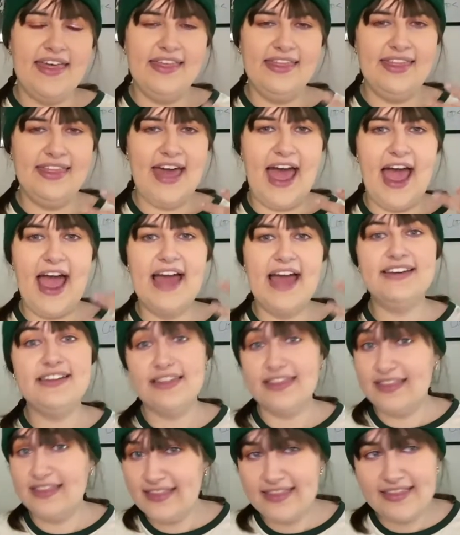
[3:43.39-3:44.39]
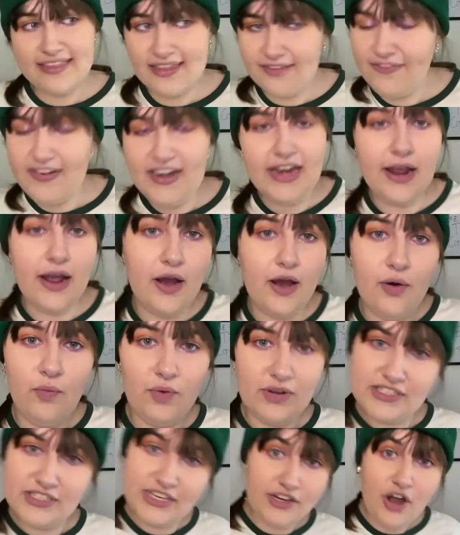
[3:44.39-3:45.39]
that the video
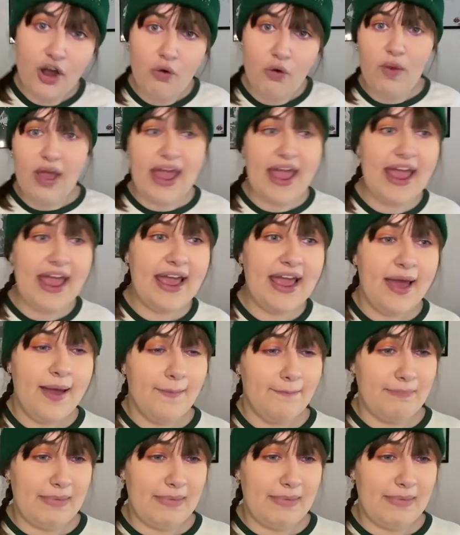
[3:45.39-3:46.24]
was in no way